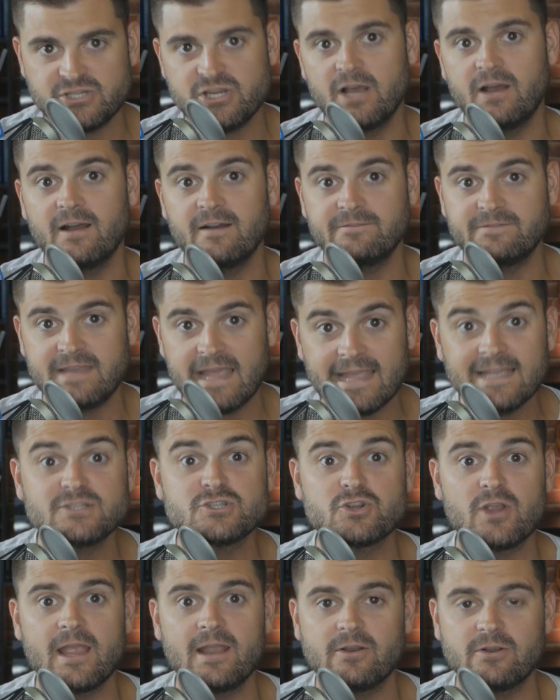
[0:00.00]
of day
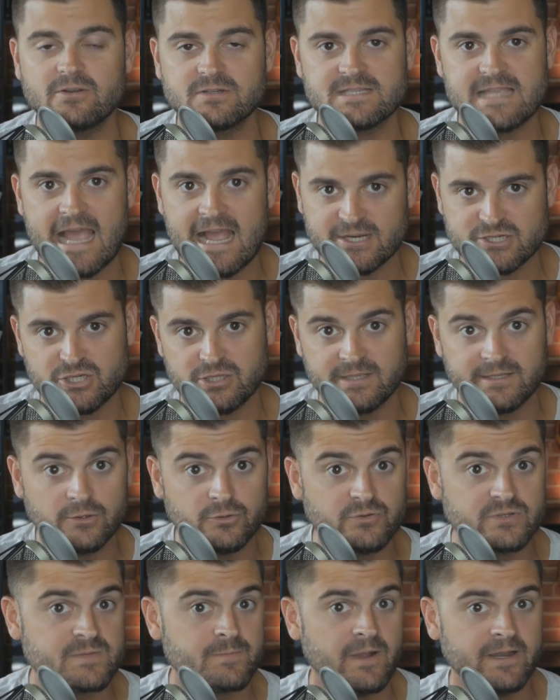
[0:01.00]
traders actually
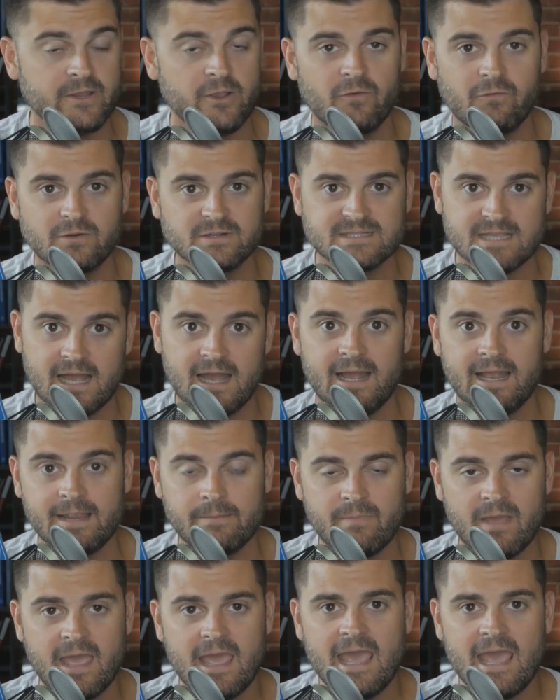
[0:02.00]
lose money over time.